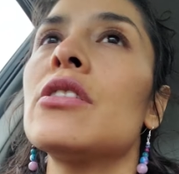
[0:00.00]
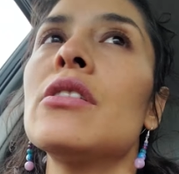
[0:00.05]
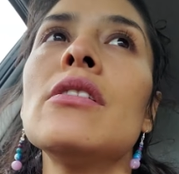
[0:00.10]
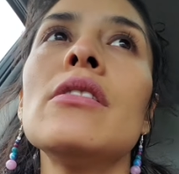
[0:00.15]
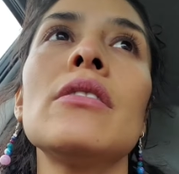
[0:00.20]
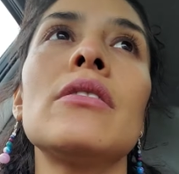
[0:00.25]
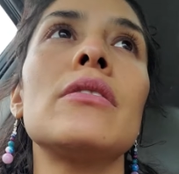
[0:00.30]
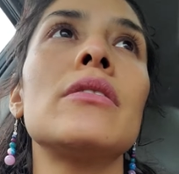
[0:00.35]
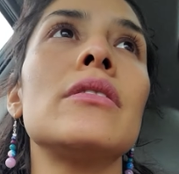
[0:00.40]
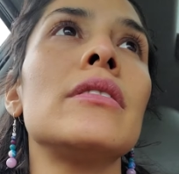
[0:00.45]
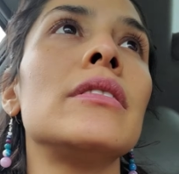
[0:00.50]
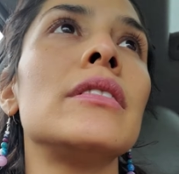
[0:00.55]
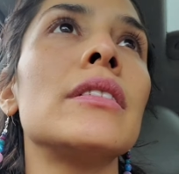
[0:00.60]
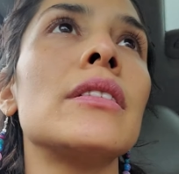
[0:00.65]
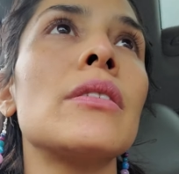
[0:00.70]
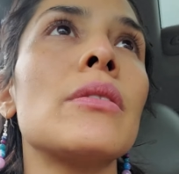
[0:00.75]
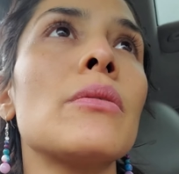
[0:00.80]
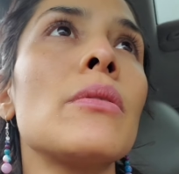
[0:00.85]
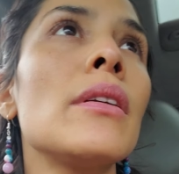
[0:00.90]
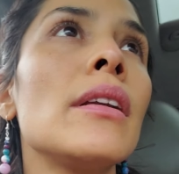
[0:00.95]

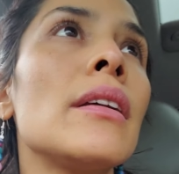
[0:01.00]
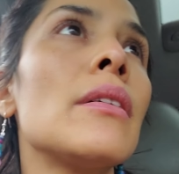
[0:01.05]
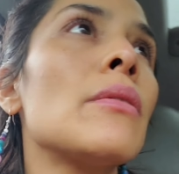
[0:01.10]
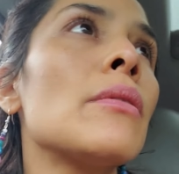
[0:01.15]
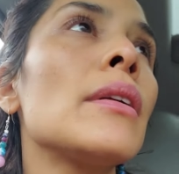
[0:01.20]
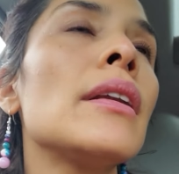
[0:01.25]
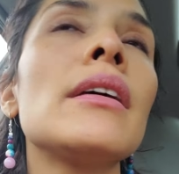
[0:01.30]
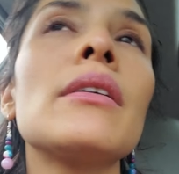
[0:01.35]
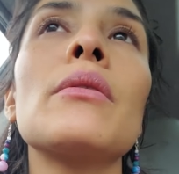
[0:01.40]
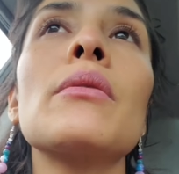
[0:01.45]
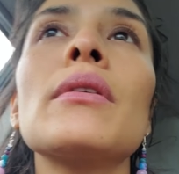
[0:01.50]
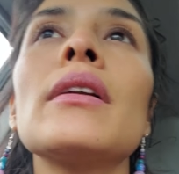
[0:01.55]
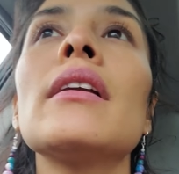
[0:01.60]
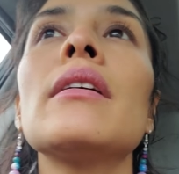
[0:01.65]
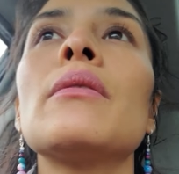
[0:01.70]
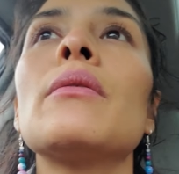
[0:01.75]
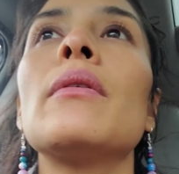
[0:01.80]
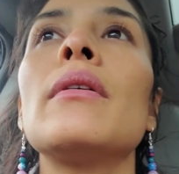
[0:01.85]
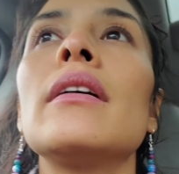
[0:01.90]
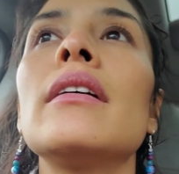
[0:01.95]
You really, really, really
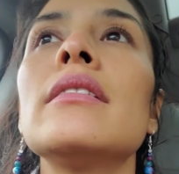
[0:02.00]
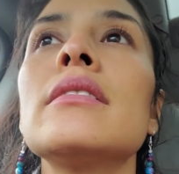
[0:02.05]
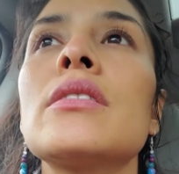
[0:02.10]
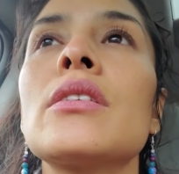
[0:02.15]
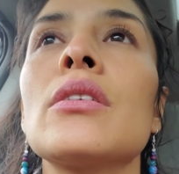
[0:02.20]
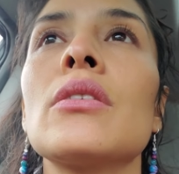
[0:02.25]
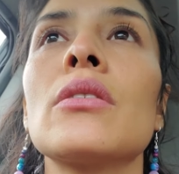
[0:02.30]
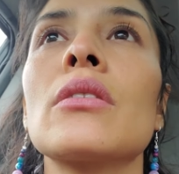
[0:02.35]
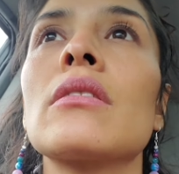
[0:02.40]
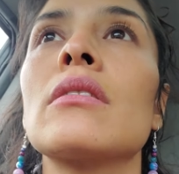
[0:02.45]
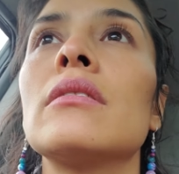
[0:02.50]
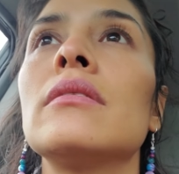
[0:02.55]
want to.